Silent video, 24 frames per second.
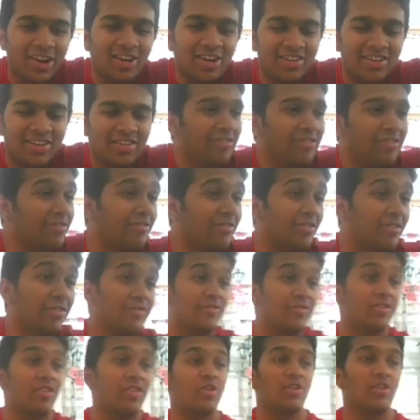also, if
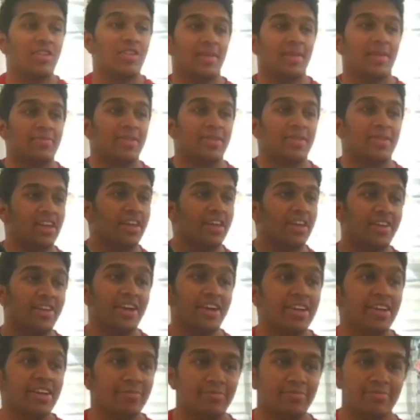you've noticed something
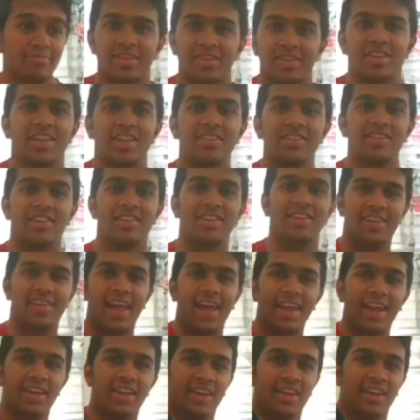different, this is a
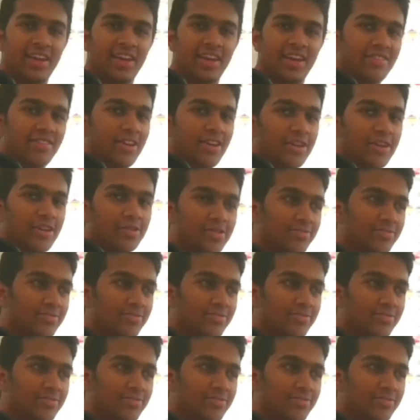standing desk now